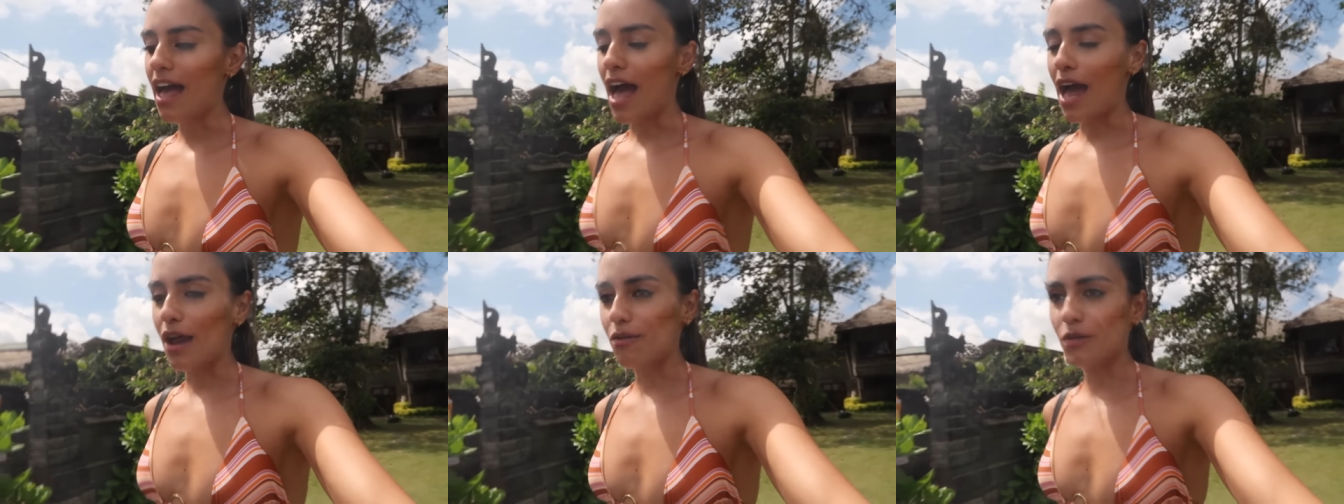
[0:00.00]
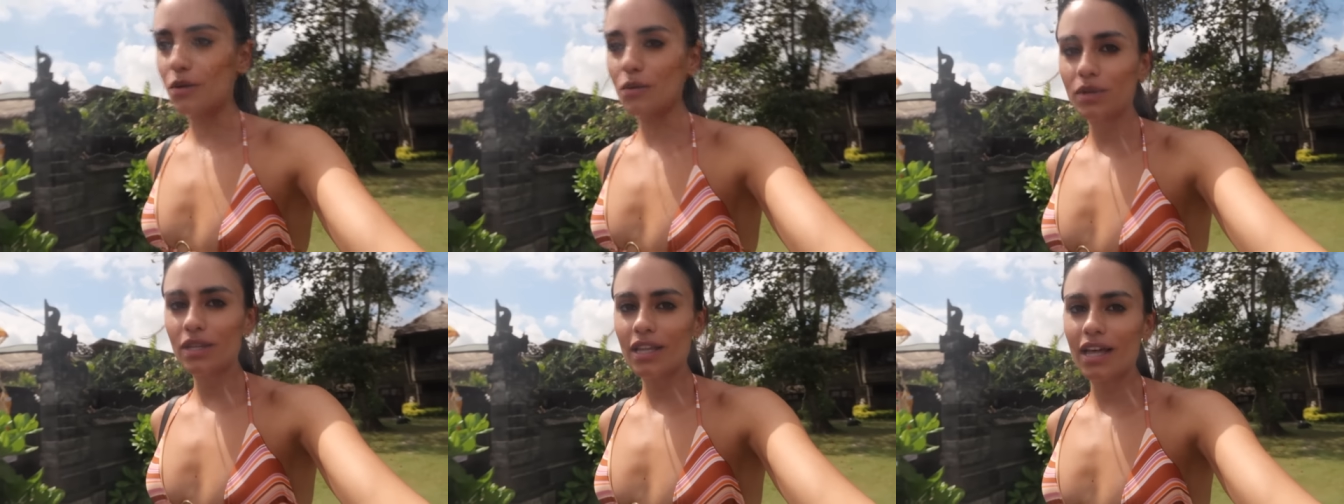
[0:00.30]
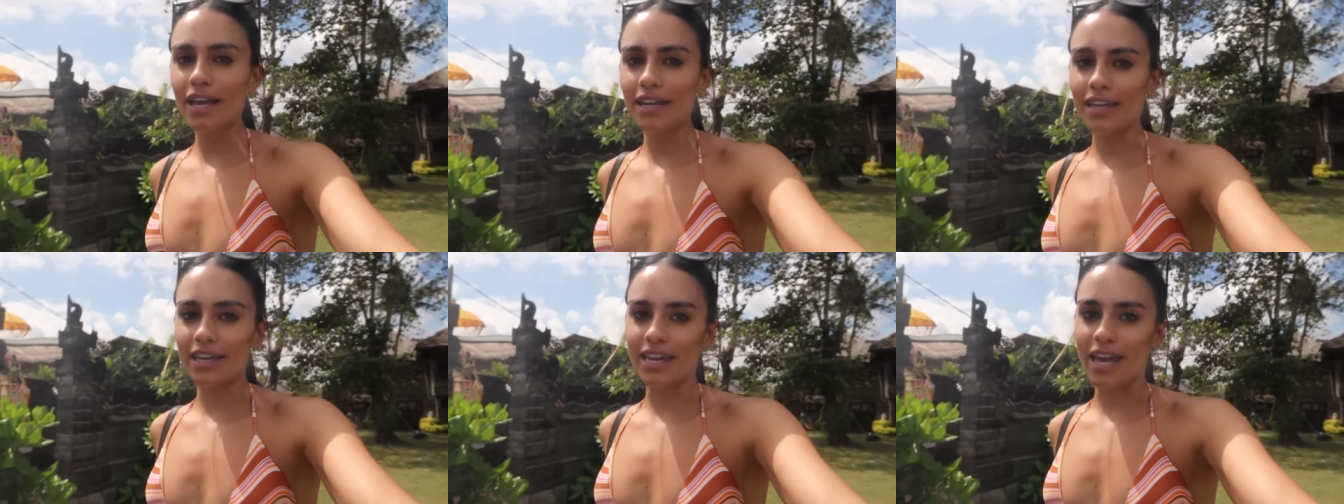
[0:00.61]
And we were
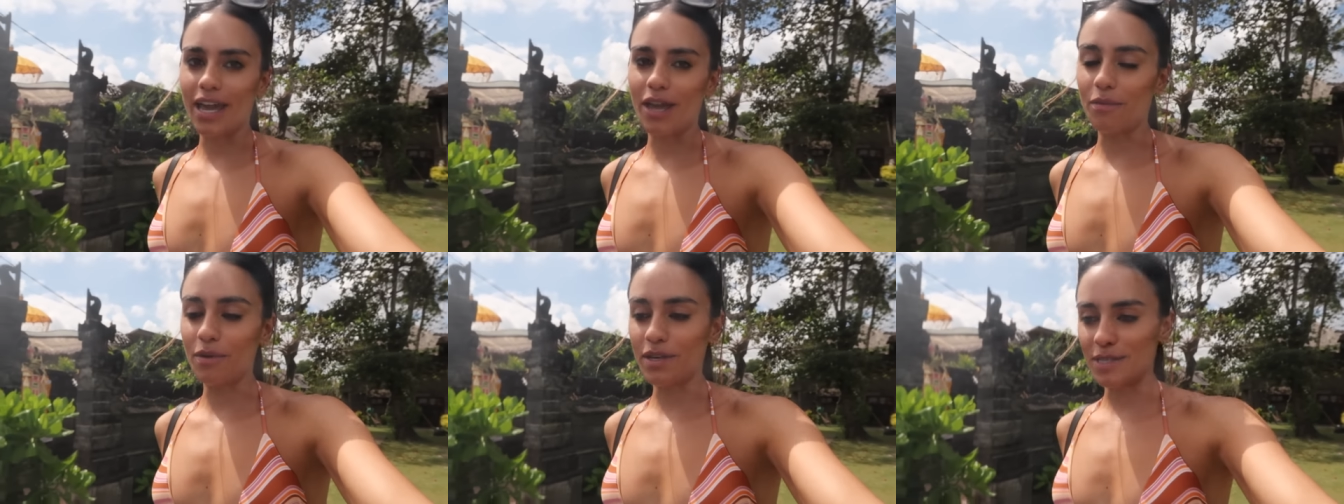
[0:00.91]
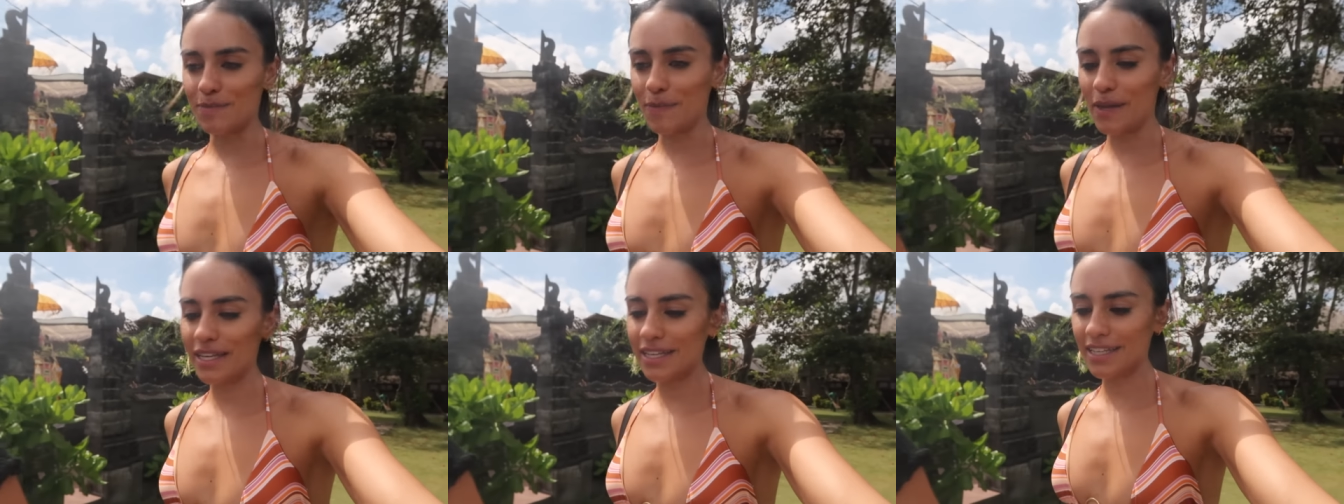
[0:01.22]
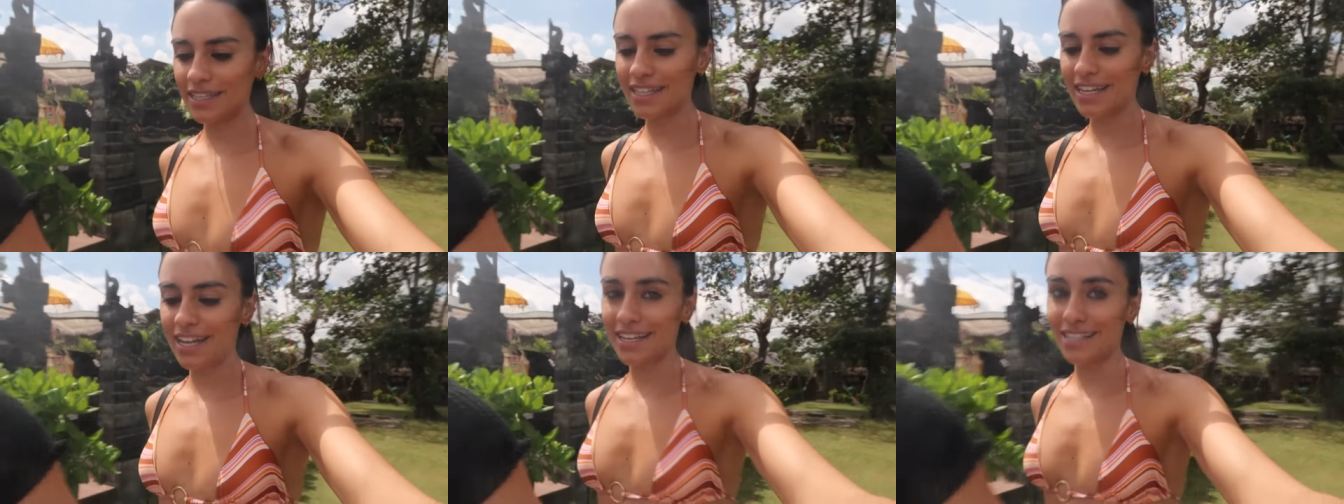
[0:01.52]
like, okay, we're
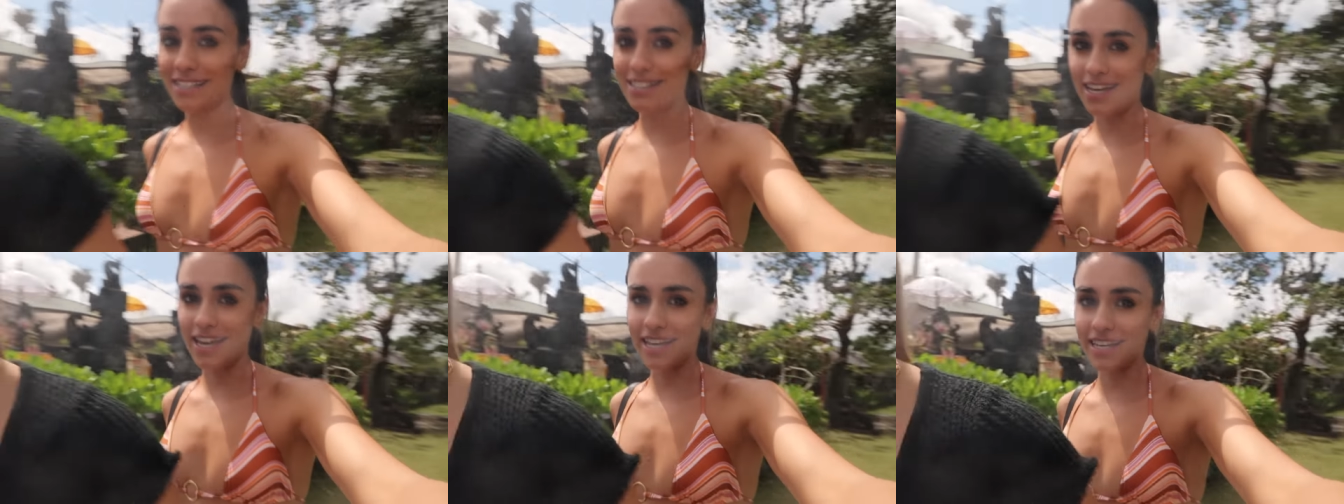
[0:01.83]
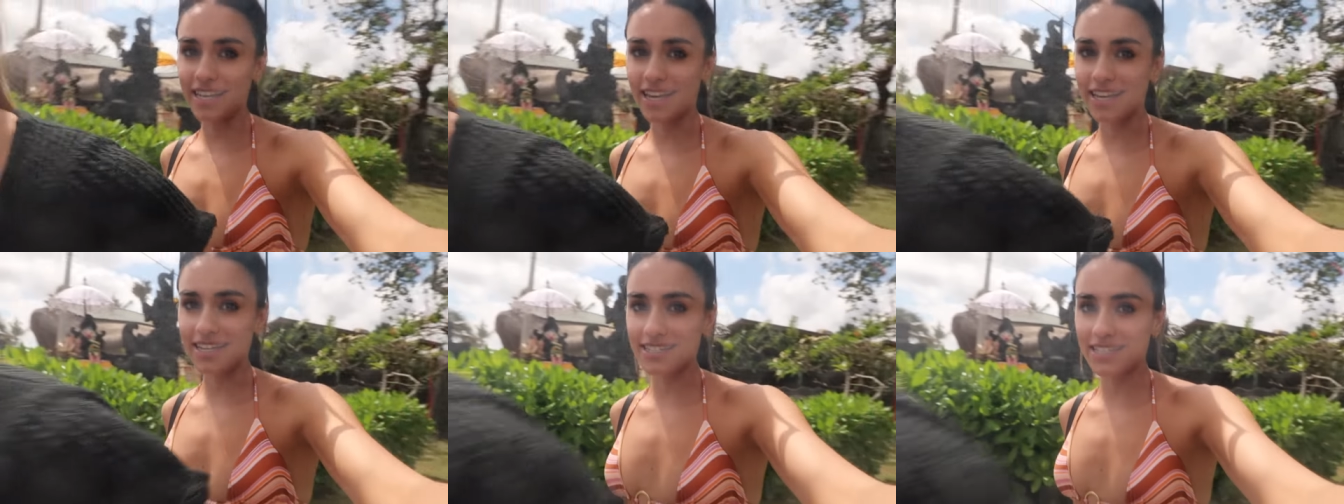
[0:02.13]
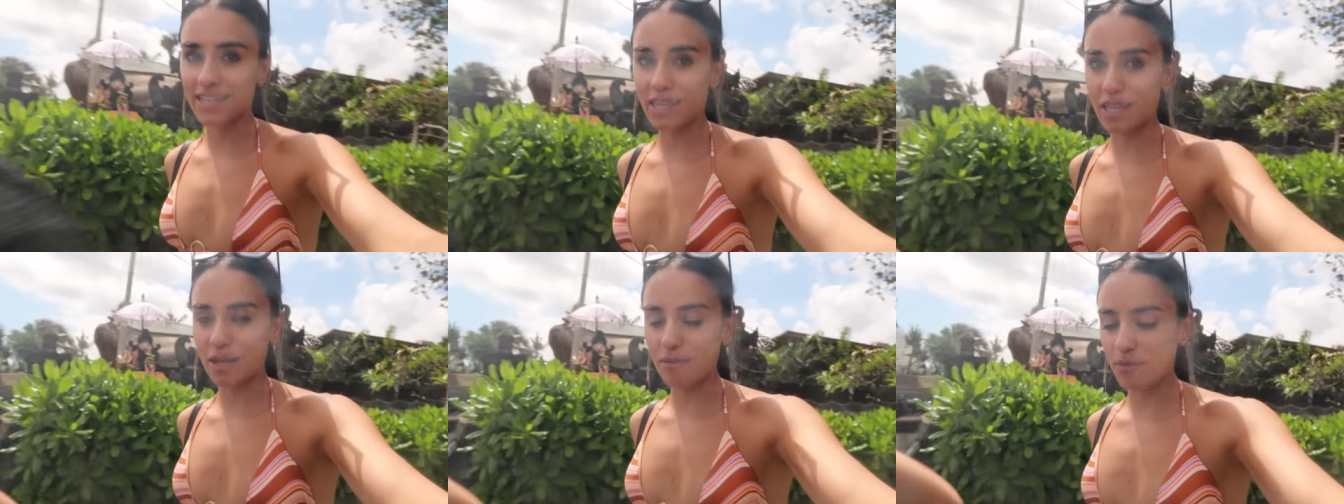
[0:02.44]
spending the next 10 days
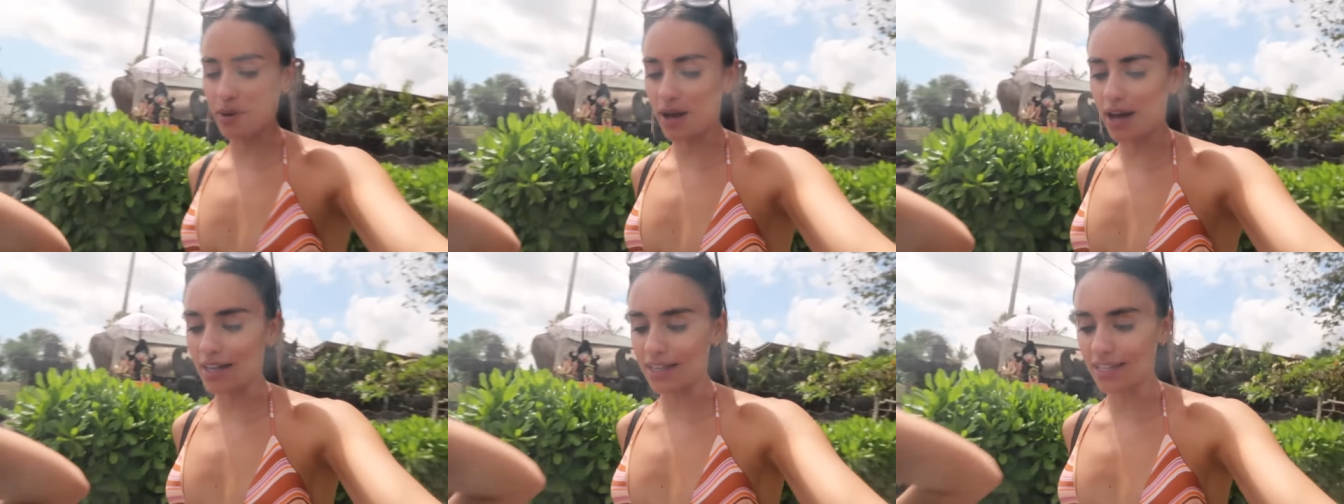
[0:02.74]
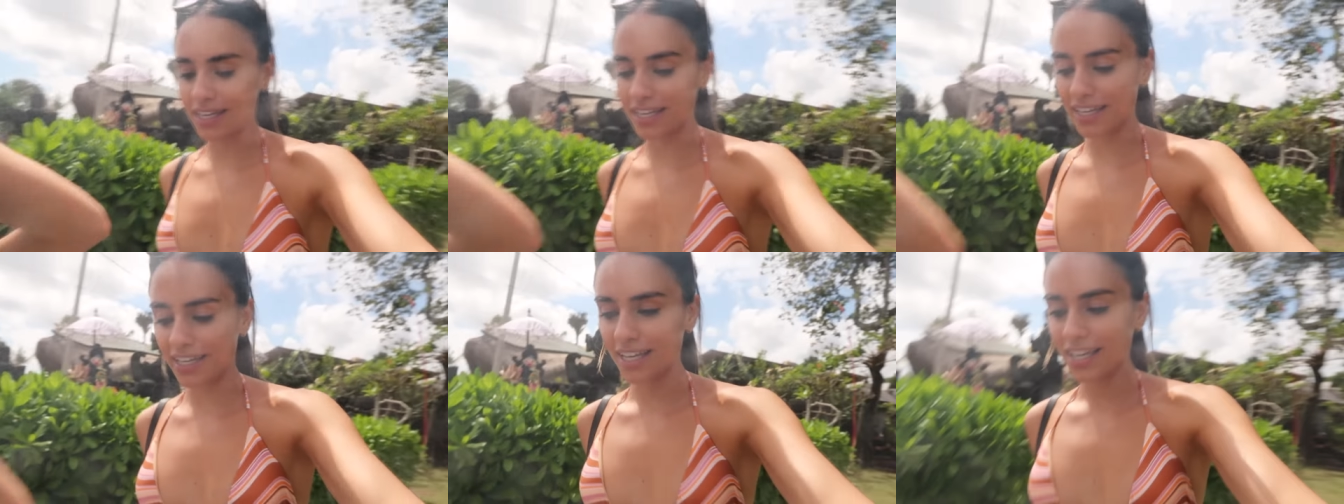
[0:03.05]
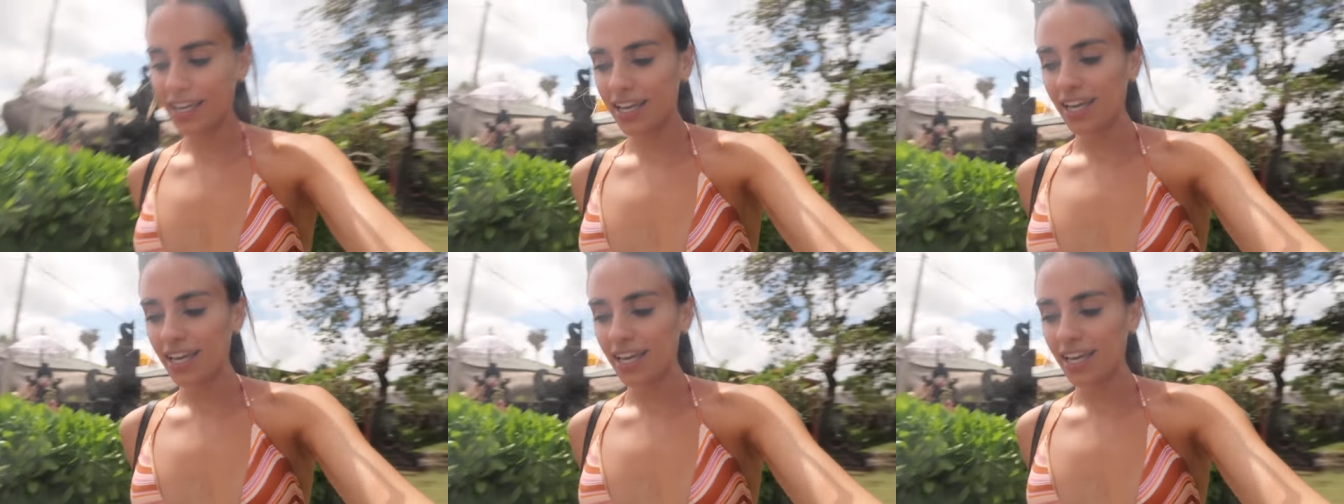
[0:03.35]
together in Bali,